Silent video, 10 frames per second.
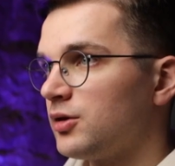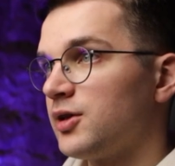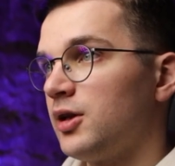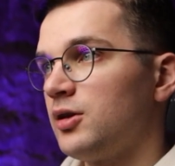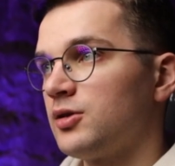in the
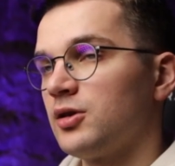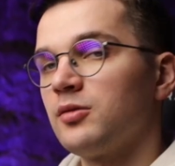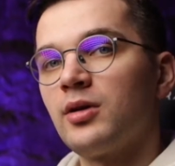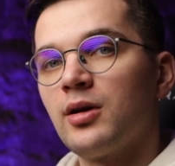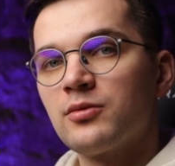settings
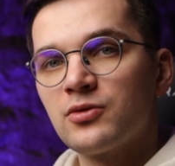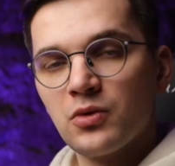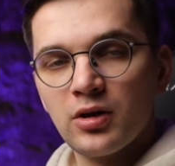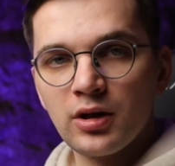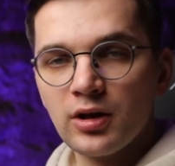it becomes
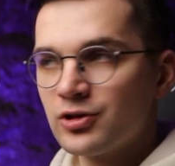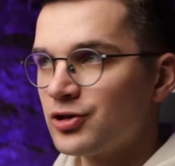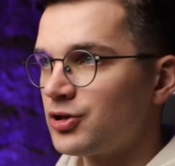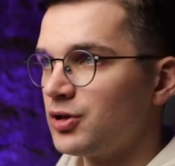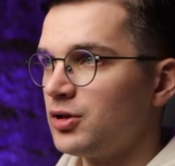very
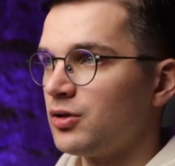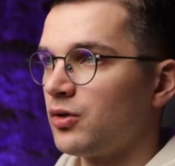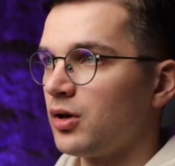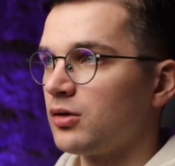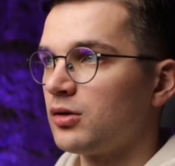interesting.
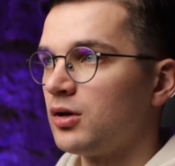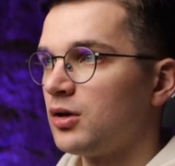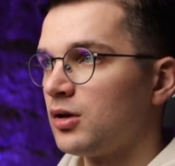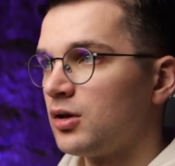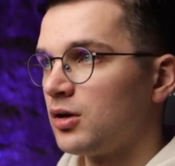You can
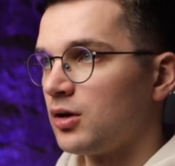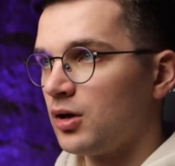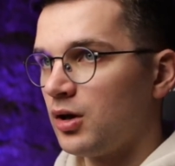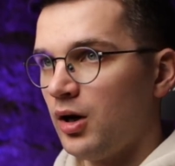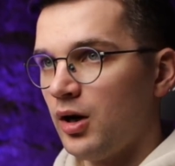
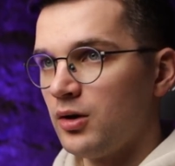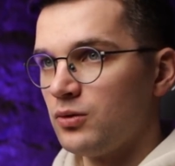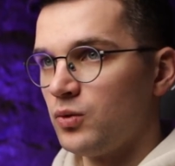hide